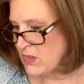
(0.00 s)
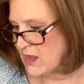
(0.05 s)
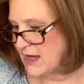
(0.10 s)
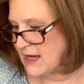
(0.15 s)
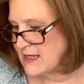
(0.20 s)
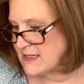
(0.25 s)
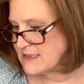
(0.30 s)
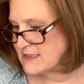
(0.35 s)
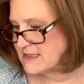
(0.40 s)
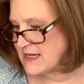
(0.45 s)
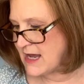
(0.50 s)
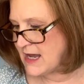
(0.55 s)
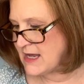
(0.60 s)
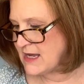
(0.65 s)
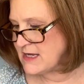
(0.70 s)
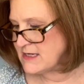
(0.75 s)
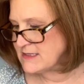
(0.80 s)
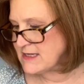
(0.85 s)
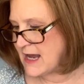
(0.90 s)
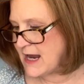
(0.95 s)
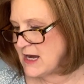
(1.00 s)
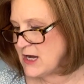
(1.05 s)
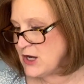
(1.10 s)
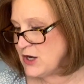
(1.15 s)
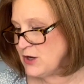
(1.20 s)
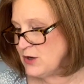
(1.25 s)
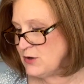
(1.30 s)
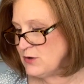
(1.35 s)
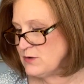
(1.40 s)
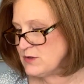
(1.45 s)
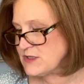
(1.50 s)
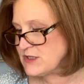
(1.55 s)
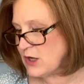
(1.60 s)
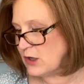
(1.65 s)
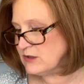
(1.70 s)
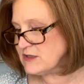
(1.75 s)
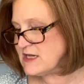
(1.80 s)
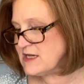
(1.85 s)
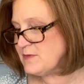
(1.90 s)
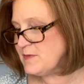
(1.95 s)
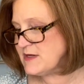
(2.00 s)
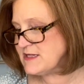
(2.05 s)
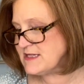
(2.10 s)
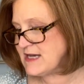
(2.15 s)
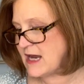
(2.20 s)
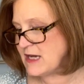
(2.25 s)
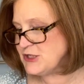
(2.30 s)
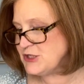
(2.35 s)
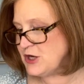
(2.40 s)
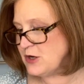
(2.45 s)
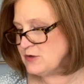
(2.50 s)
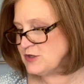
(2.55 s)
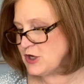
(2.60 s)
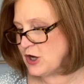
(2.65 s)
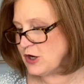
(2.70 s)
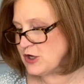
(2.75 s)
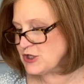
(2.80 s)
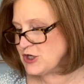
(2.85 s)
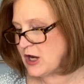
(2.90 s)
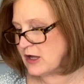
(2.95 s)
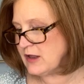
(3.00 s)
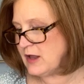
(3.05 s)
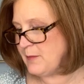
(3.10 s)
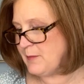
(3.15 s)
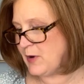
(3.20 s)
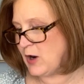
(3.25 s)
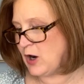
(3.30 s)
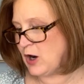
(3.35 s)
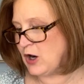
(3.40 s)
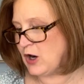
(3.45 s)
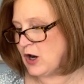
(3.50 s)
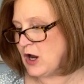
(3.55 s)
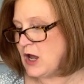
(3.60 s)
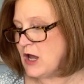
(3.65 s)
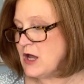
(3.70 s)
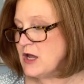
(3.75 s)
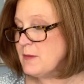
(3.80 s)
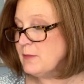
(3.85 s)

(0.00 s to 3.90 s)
It says a new salted pistachio dark chocolate bar